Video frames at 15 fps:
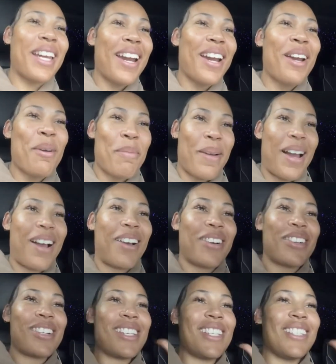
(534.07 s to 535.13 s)
You care
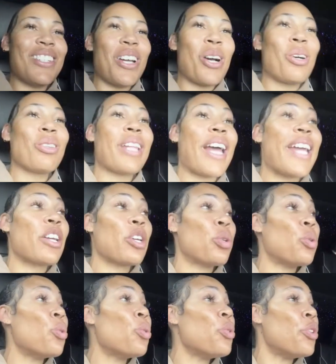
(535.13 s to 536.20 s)
about, you know, like,
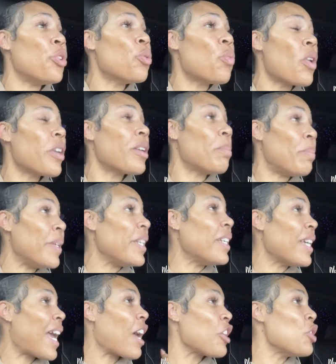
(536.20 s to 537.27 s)
who you want to
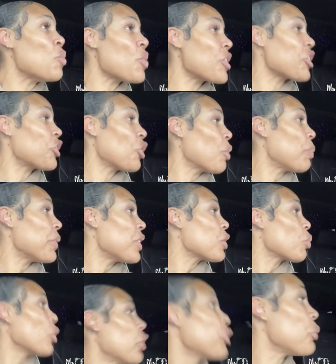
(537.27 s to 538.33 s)
be, how you want to show up in
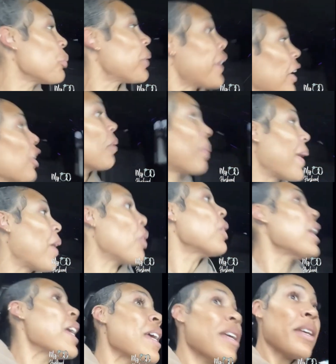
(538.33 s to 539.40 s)
this world. You care
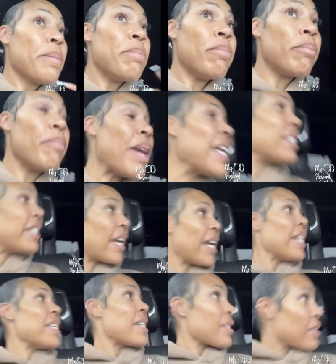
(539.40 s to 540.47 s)
about
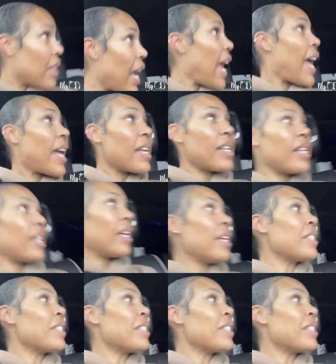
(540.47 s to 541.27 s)
maintaining that.